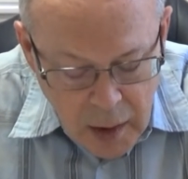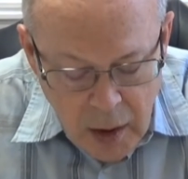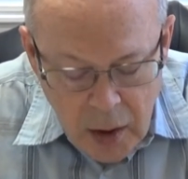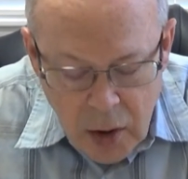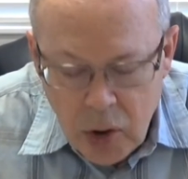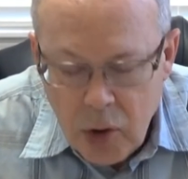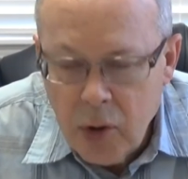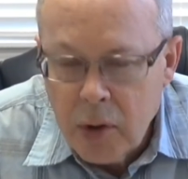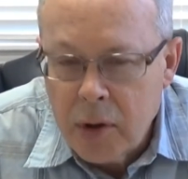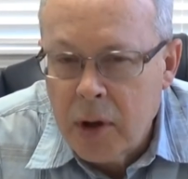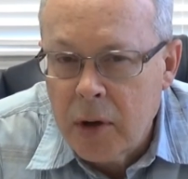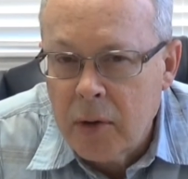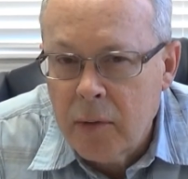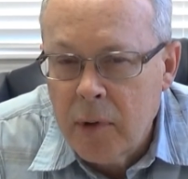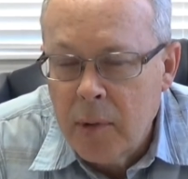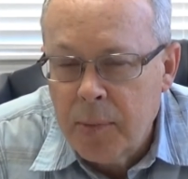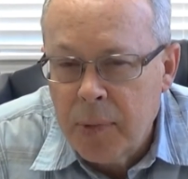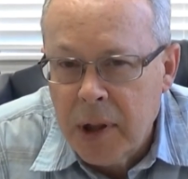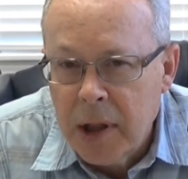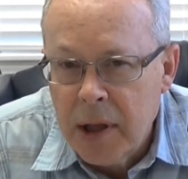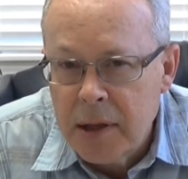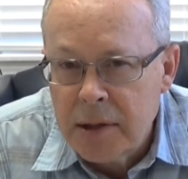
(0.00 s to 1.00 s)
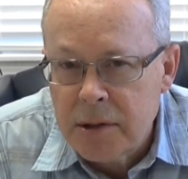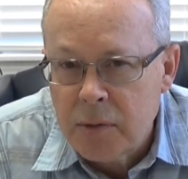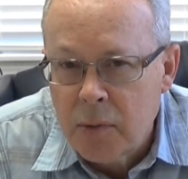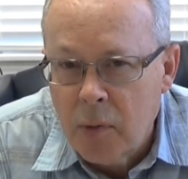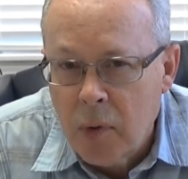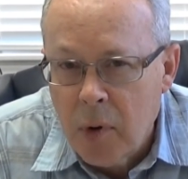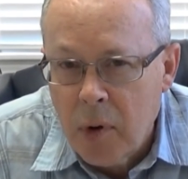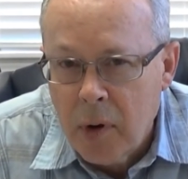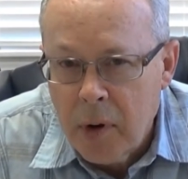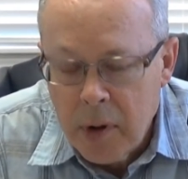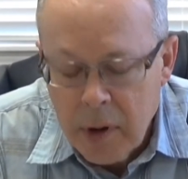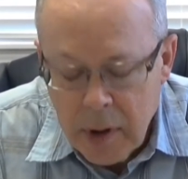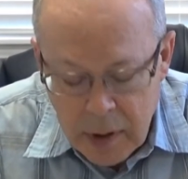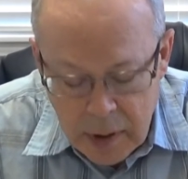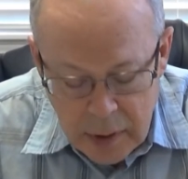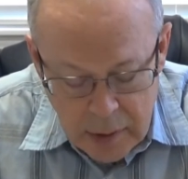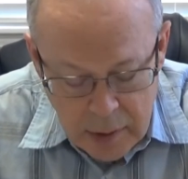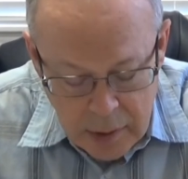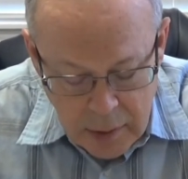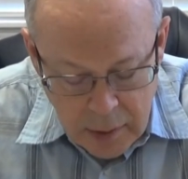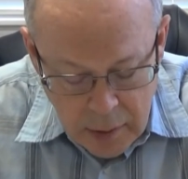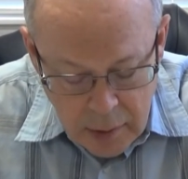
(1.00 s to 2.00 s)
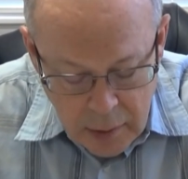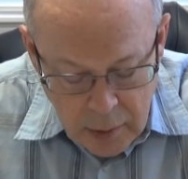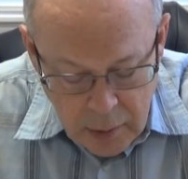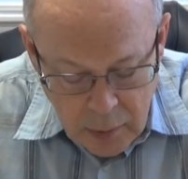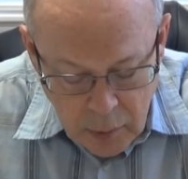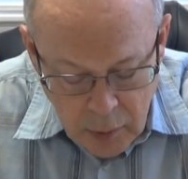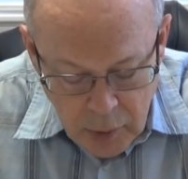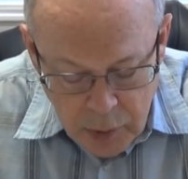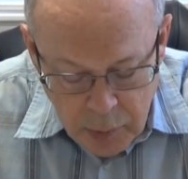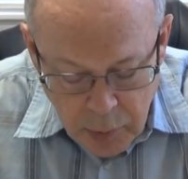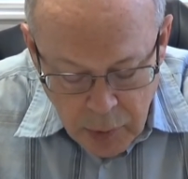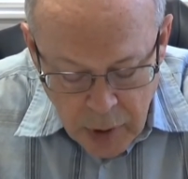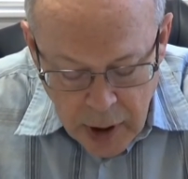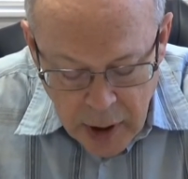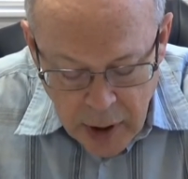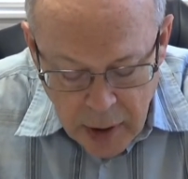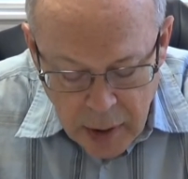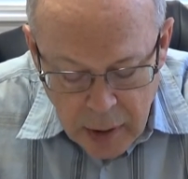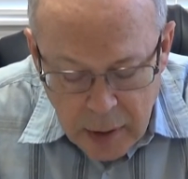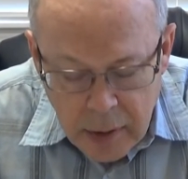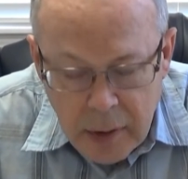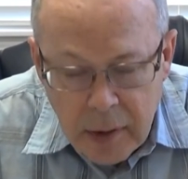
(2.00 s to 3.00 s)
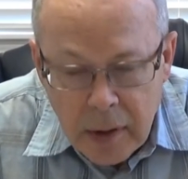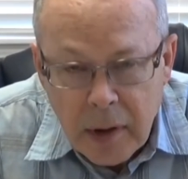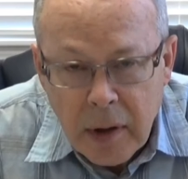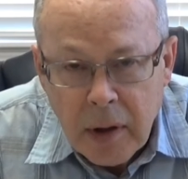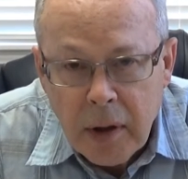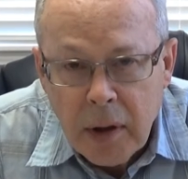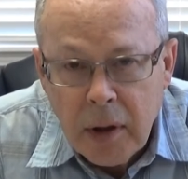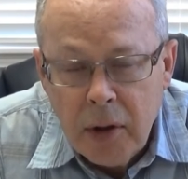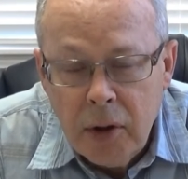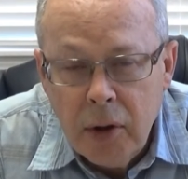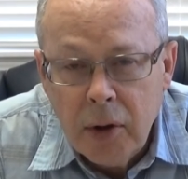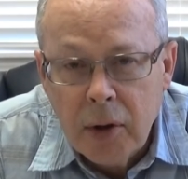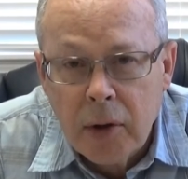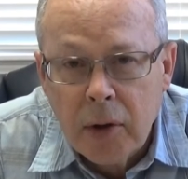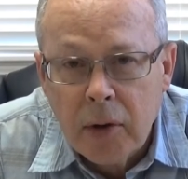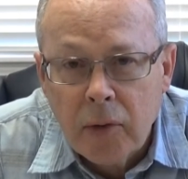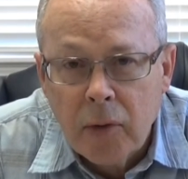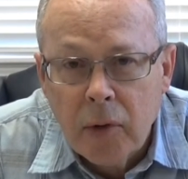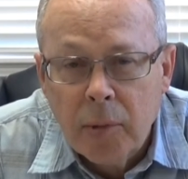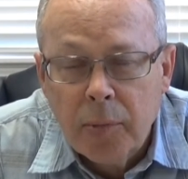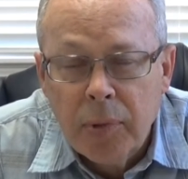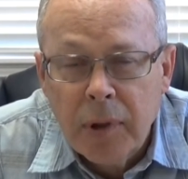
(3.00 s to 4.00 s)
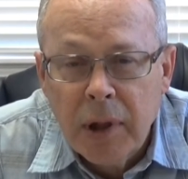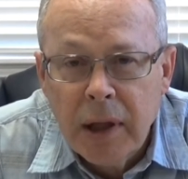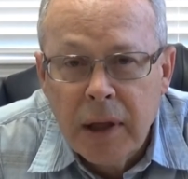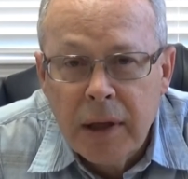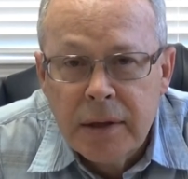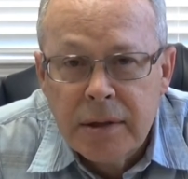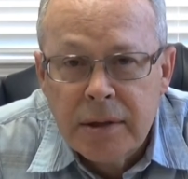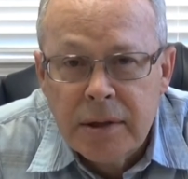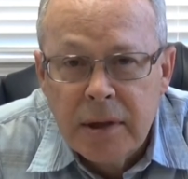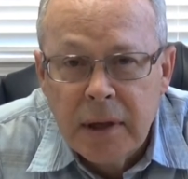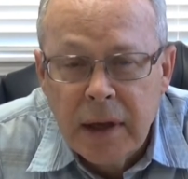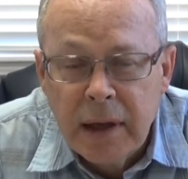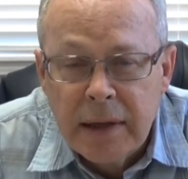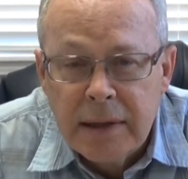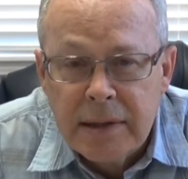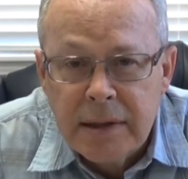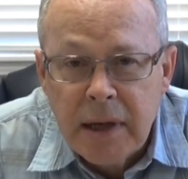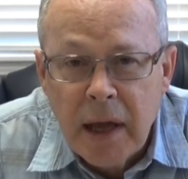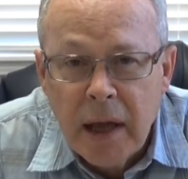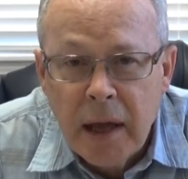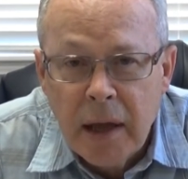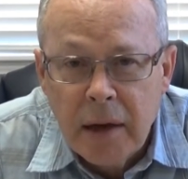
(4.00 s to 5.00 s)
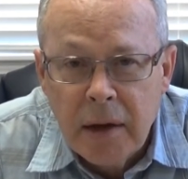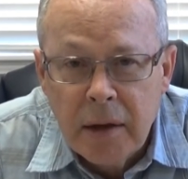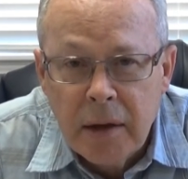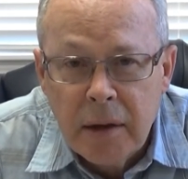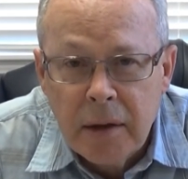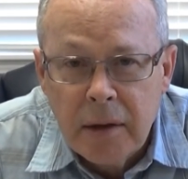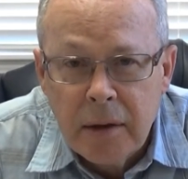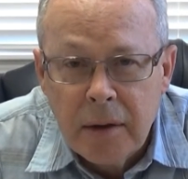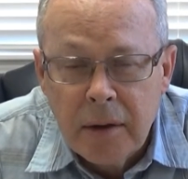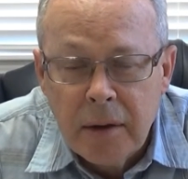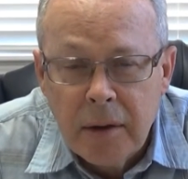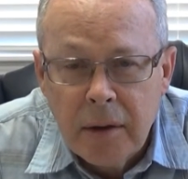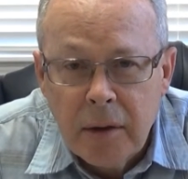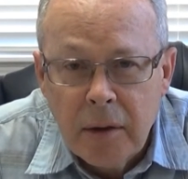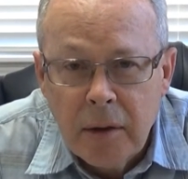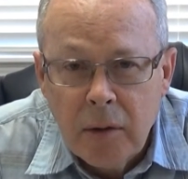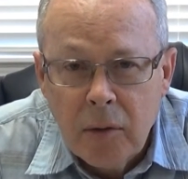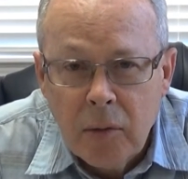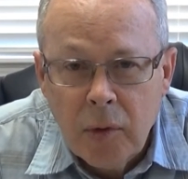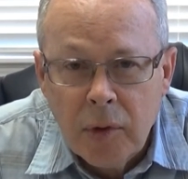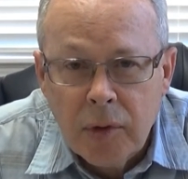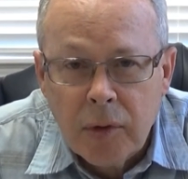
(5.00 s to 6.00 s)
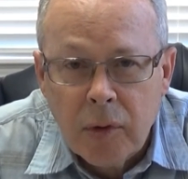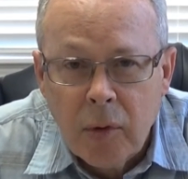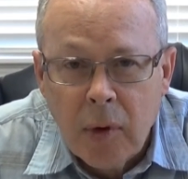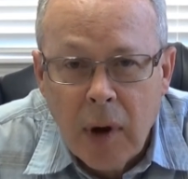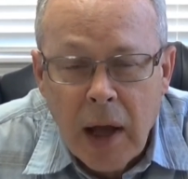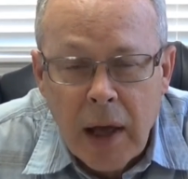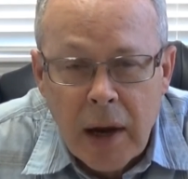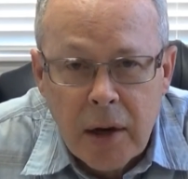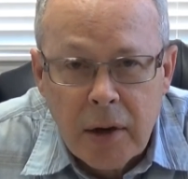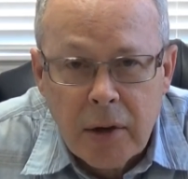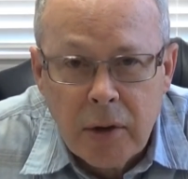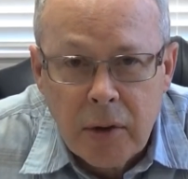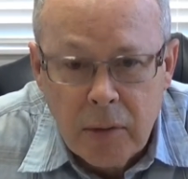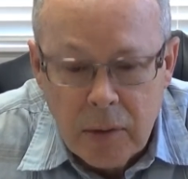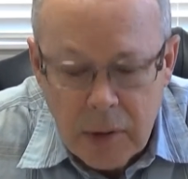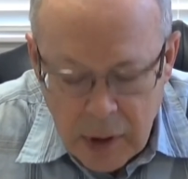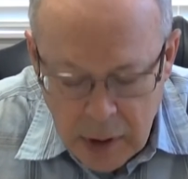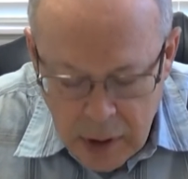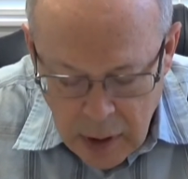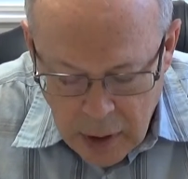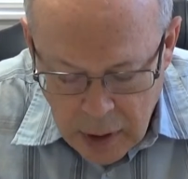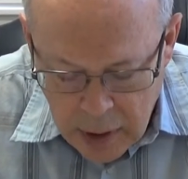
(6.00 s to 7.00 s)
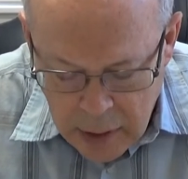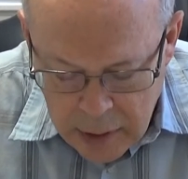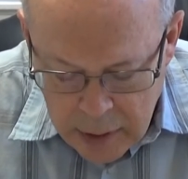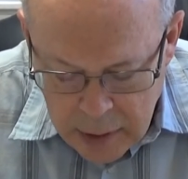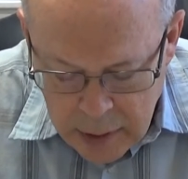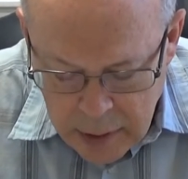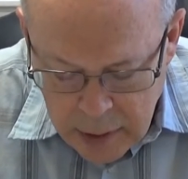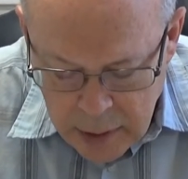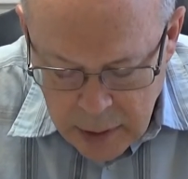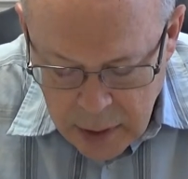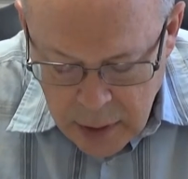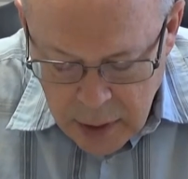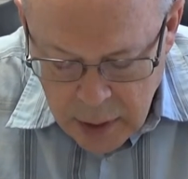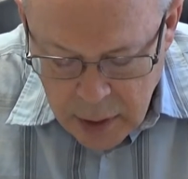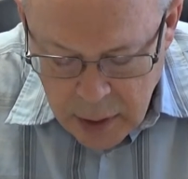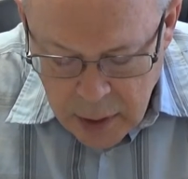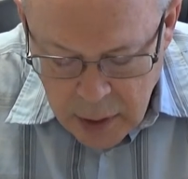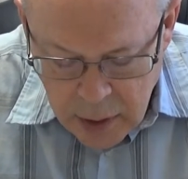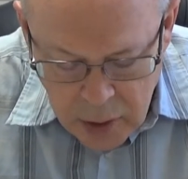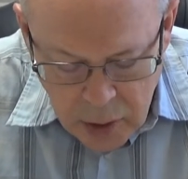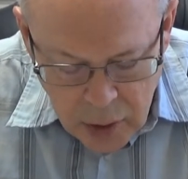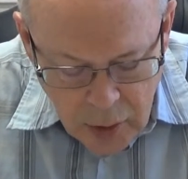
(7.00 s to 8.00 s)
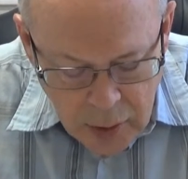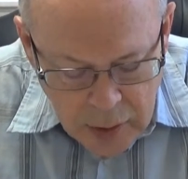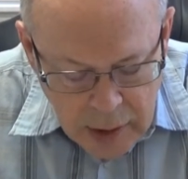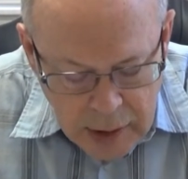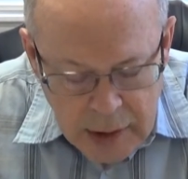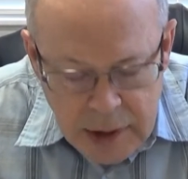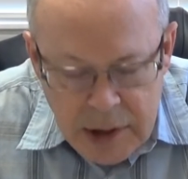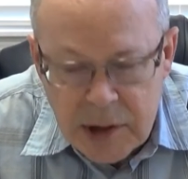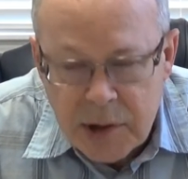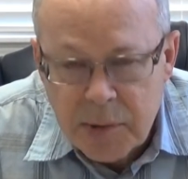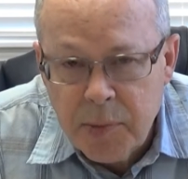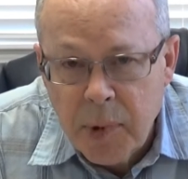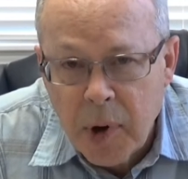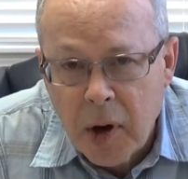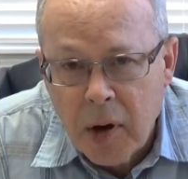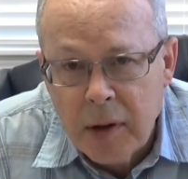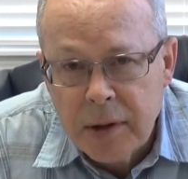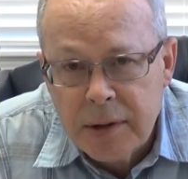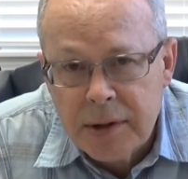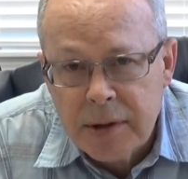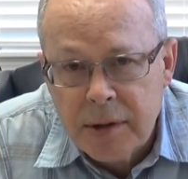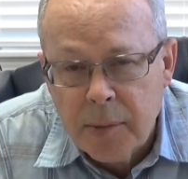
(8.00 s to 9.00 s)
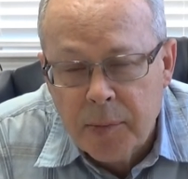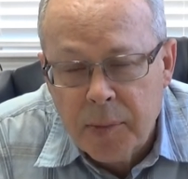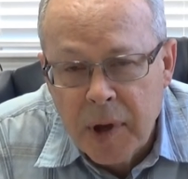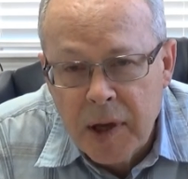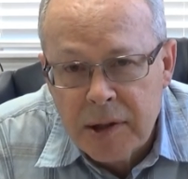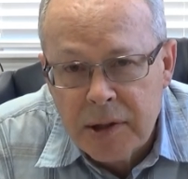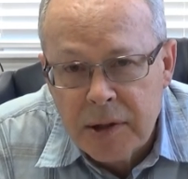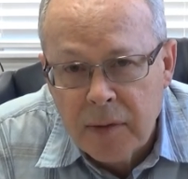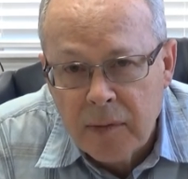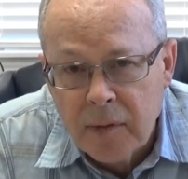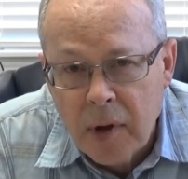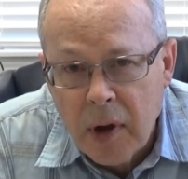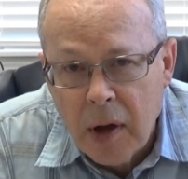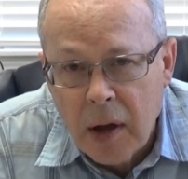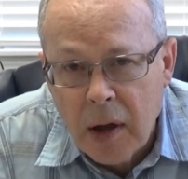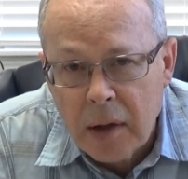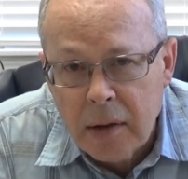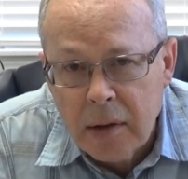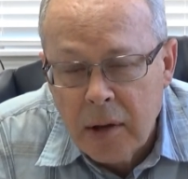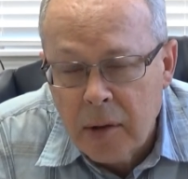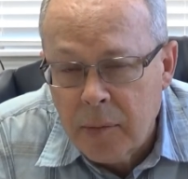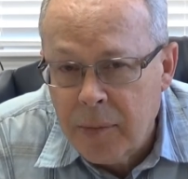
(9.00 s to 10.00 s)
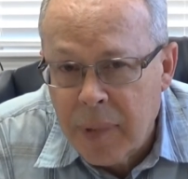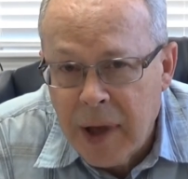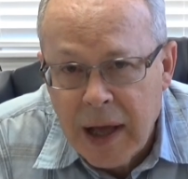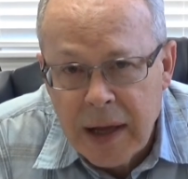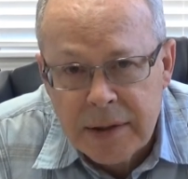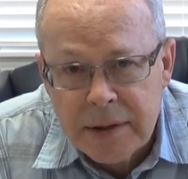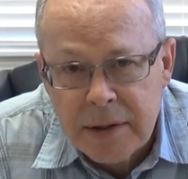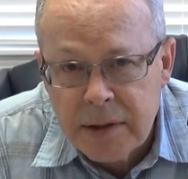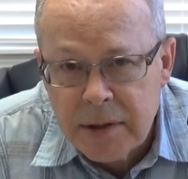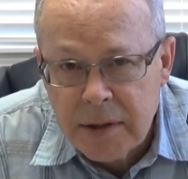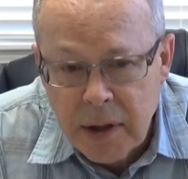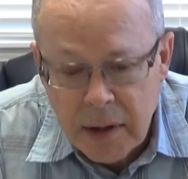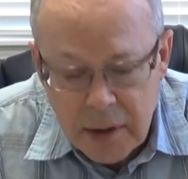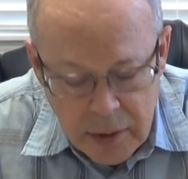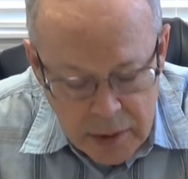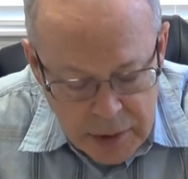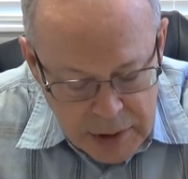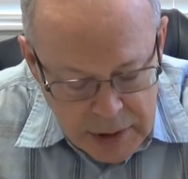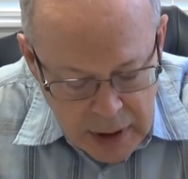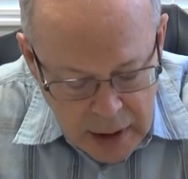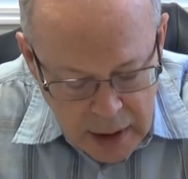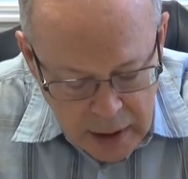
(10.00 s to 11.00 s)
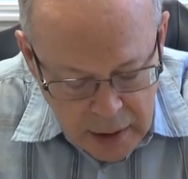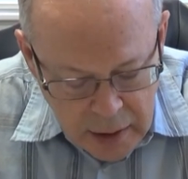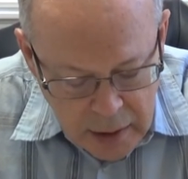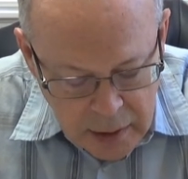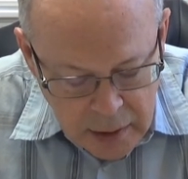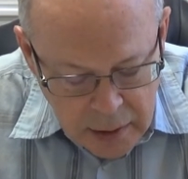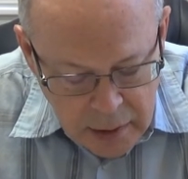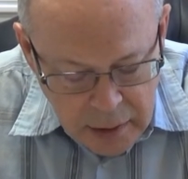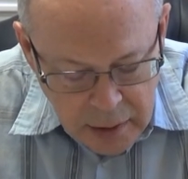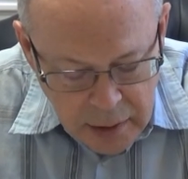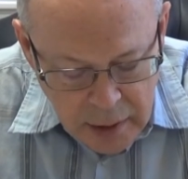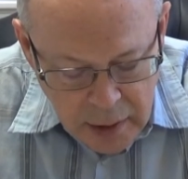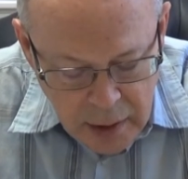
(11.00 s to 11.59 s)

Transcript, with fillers: You can replace worry with prayer. You can replace anxiety with gratitude to God. You can experience the peace of God that passes understanding.